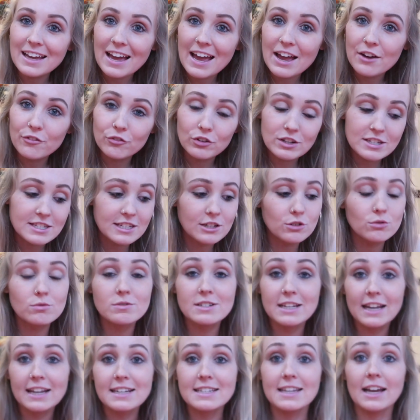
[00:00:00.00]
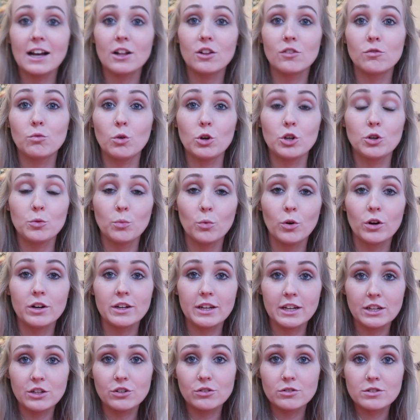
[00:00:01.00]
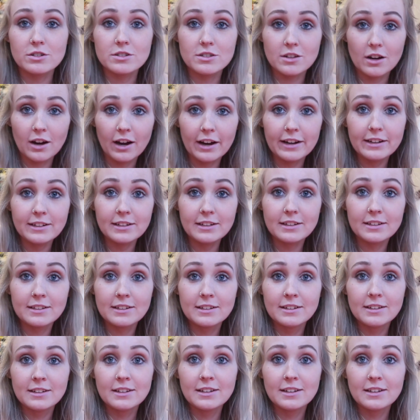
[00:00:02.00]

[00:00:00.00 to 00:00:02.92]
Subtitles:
every single detail of what you want in your design,